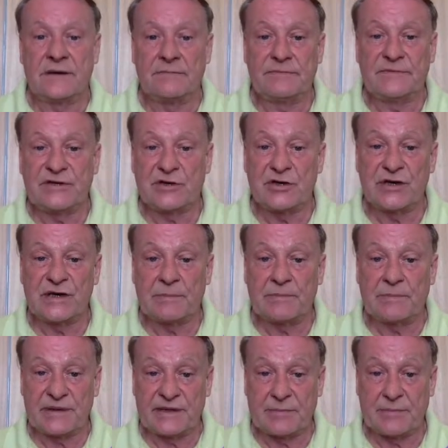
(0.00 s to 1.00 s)
turned up
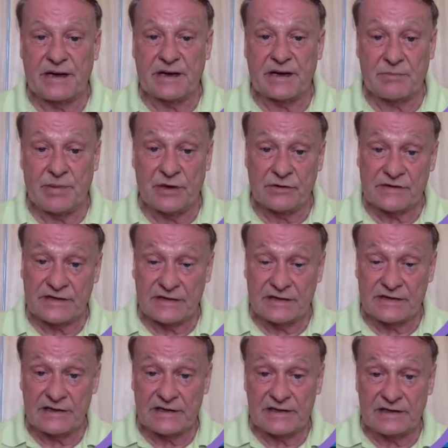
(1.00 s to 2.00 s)
at the back post. It's
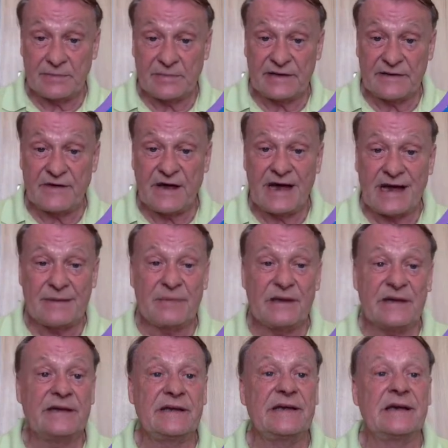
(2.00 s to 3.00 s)
a little bit of a
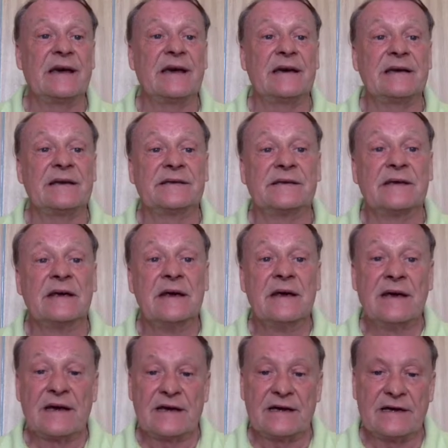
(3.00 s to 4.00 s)
habit he has,
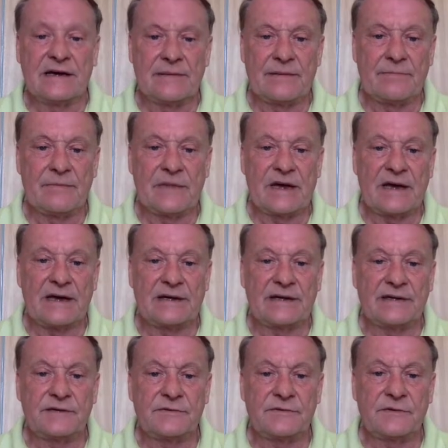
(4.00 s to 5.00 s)

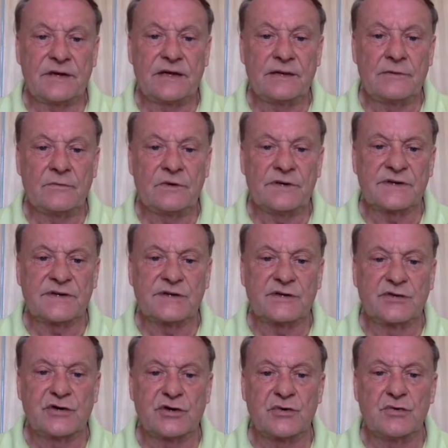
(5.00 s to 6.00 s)
and it was
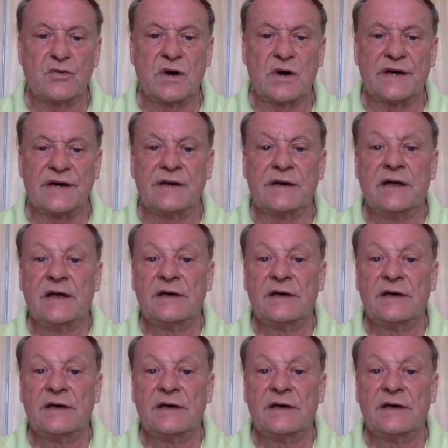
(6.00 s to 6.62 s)
2-1.